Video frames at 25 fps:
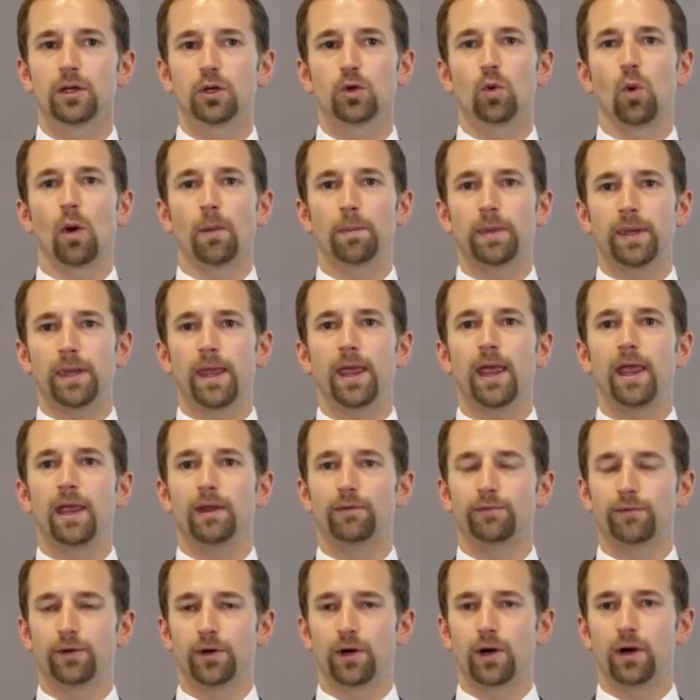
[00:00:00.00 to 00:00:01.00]
your
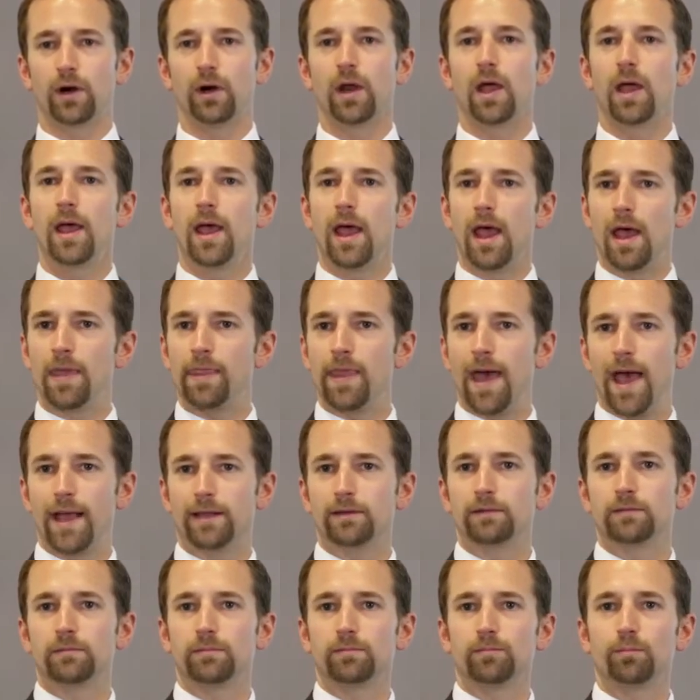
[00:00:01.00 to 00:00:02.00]
behavior and
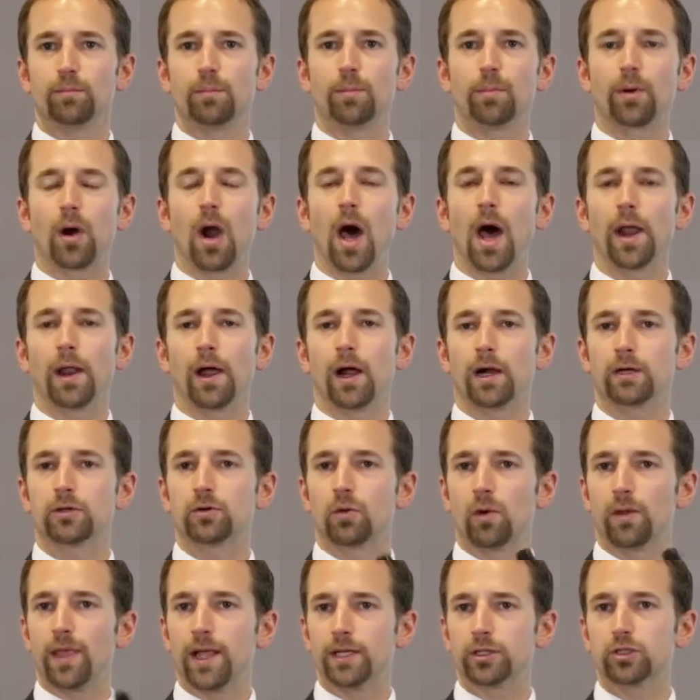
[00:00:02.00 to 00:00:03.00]
that
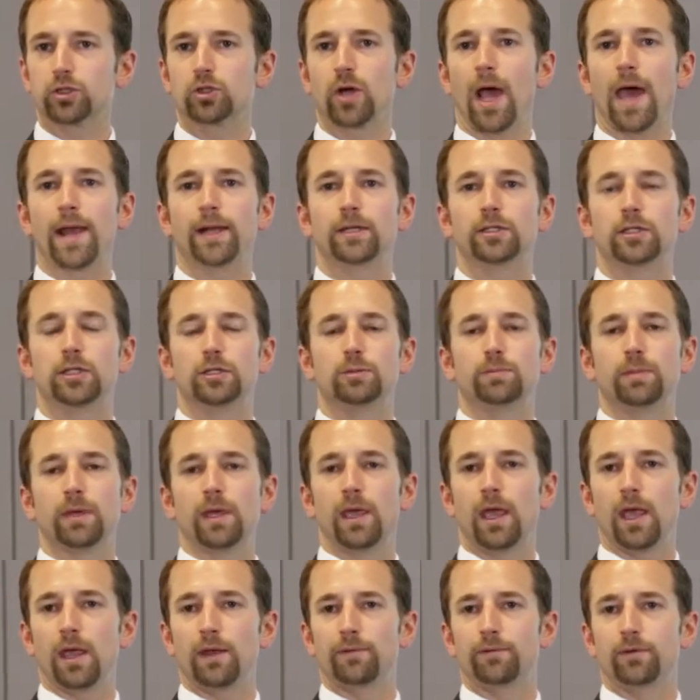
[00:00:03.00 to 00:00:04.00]
product or that strategy's
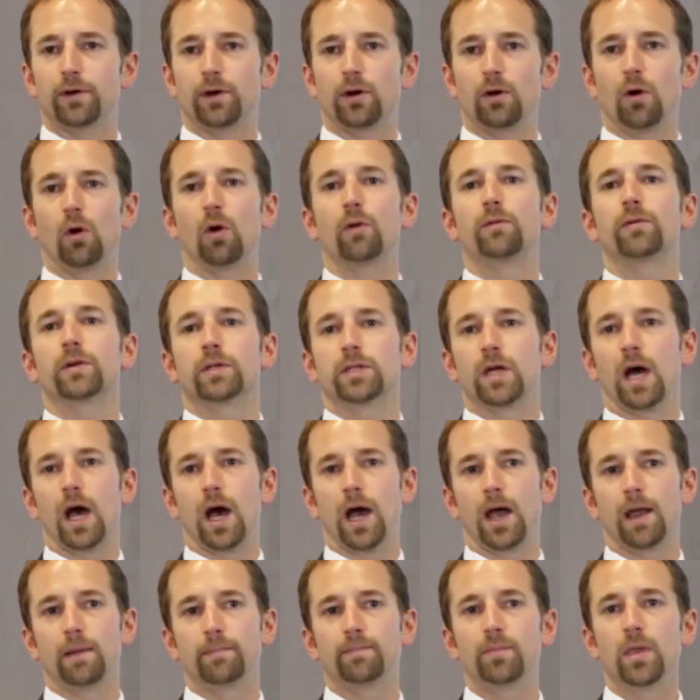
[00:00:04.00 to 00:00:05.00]
behavior over
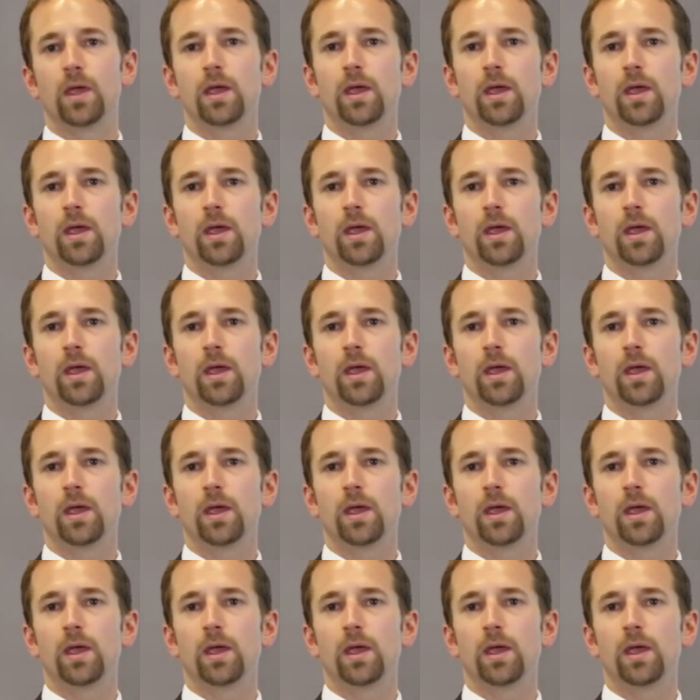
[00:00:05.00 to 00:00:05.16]
time.